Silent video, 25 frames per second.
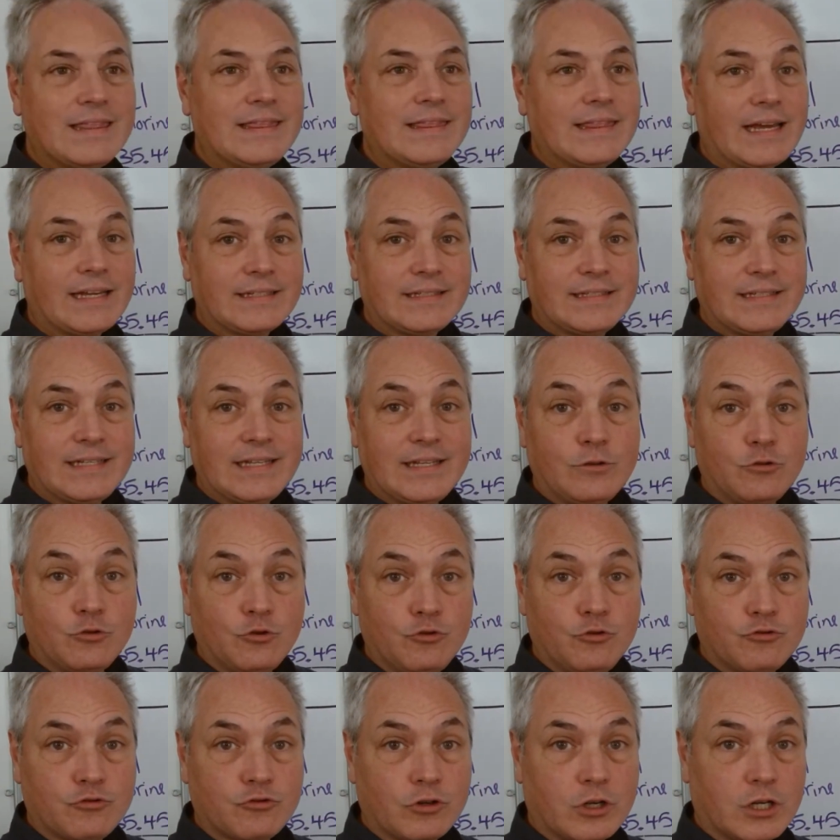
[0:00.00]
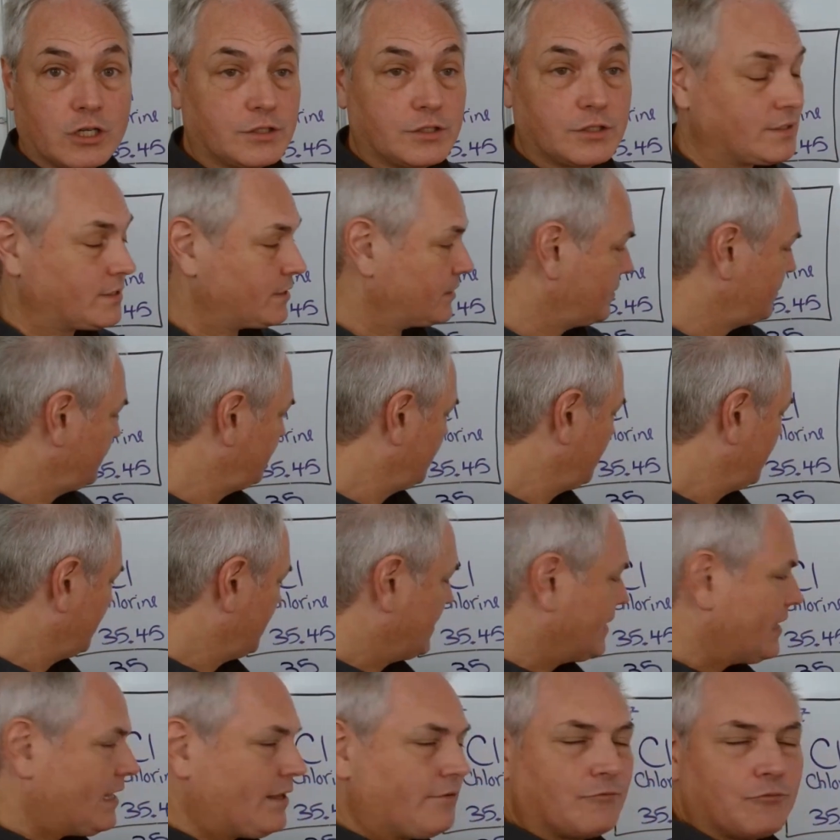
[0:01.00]
19 neutrons
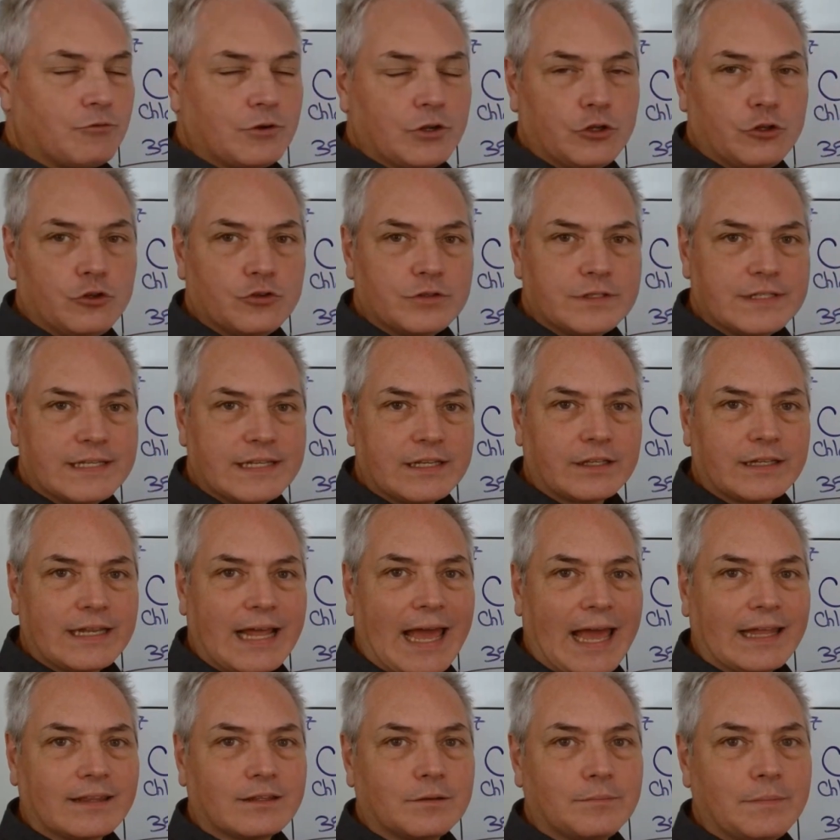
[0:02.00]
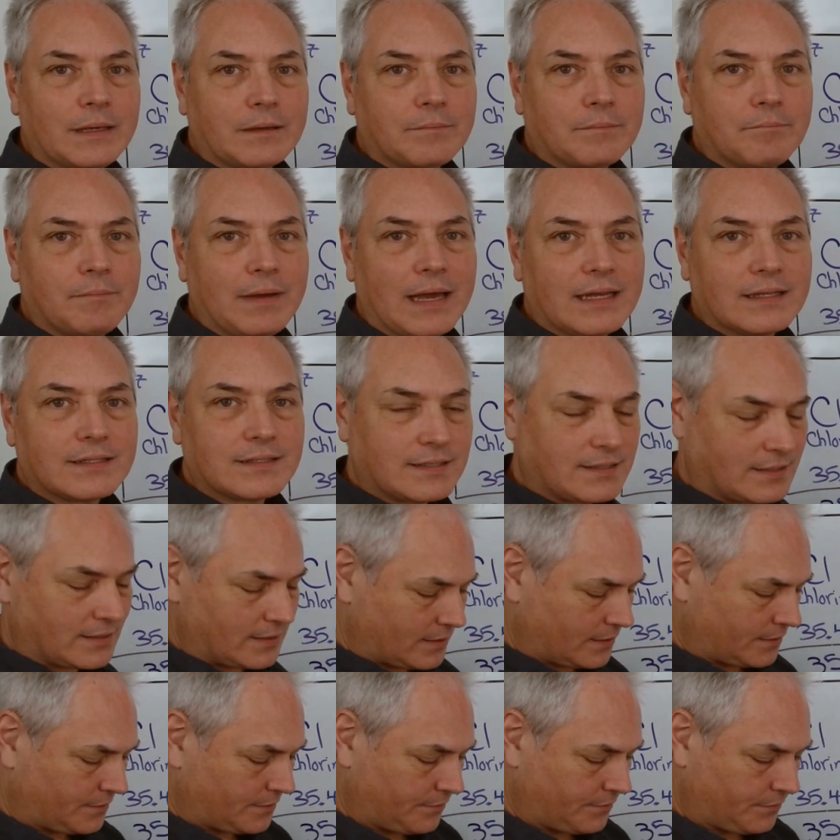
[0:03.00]
if we're using an atomic
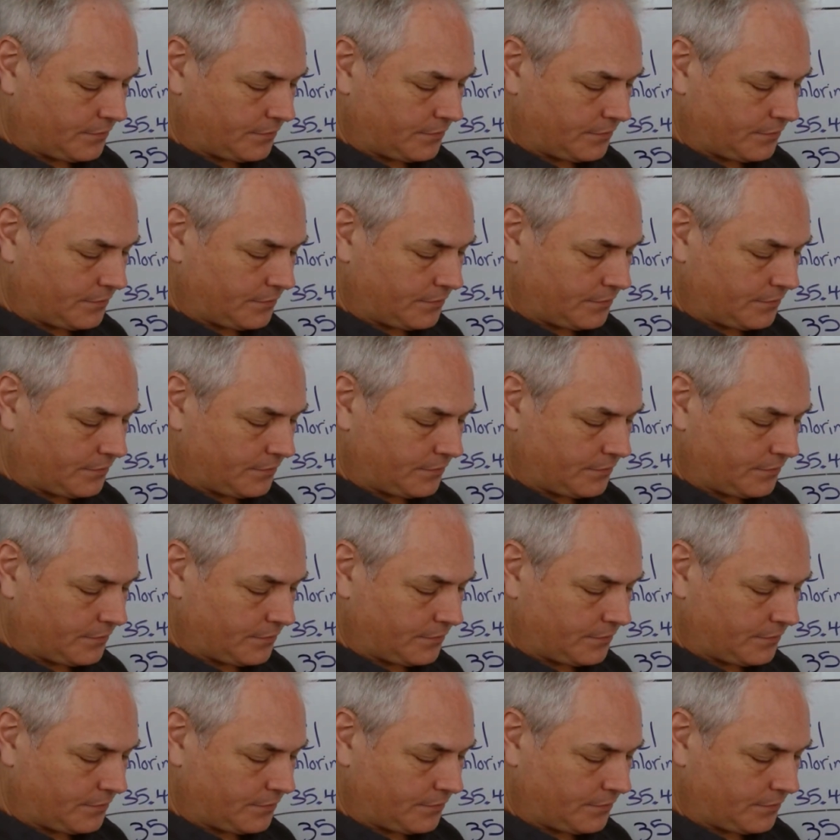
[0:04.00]
mass,